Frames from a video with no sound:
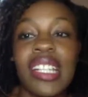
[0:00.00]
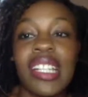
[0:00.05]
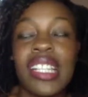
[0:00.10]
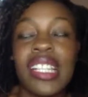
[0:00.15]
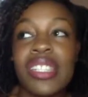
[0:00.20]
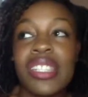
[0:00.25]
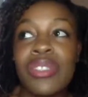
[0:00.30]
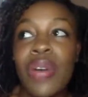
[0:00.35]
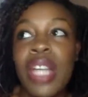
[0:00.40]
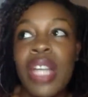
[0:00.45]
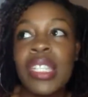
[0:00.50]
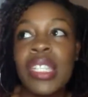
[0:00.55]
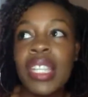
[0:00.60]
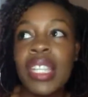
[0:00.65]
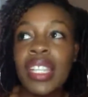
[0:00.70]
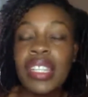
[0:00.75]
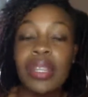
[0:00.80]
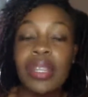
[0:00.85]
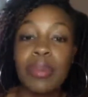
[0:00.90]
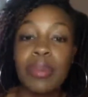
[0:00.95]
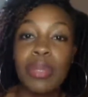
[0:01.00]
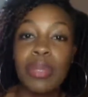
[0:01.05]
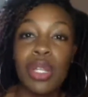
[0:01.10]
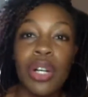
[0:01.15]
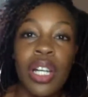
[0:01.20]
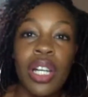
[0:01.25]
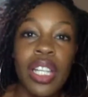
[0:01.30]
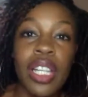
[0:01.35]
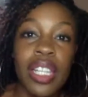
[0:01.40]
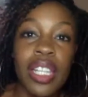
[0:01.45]
So I started the blog
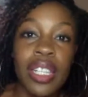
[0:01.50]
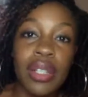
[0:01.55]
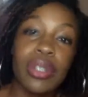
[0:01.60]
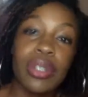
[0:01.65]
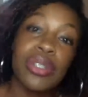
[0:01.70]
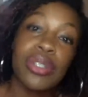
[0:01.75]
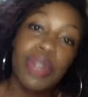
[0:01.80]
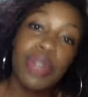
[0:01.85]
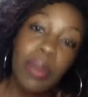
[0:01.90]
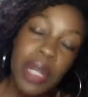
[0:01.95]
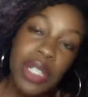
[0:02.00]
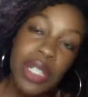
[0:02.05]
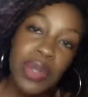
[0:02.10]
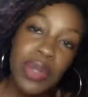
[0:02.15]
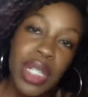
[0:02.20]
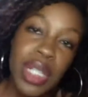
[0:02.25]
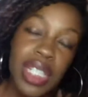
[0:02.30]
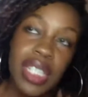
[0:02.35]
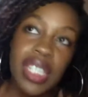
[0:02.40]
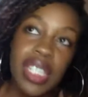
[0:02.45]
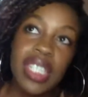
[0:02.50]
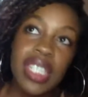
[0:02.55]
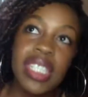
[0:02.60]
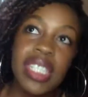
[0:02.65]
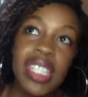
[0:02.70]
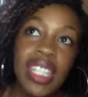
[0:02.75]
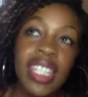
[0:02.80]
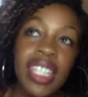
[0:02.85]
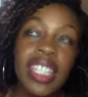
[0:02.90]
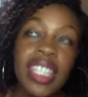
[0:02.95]
in October
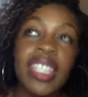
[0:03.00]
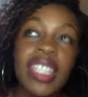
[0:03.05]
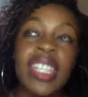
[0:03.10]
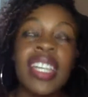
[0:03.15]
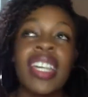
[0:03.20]
2016